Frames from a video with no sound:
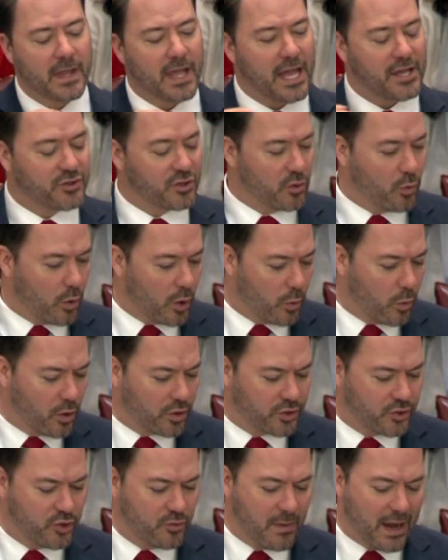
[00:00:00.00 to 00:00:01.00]
And so the World
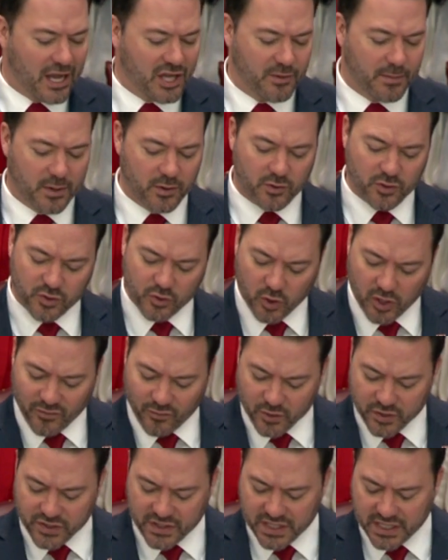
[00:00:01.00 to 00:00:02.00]
War II monument sort of
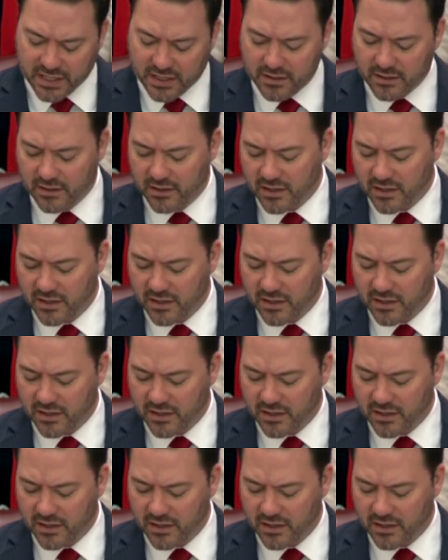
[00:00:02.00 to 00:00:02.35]
was the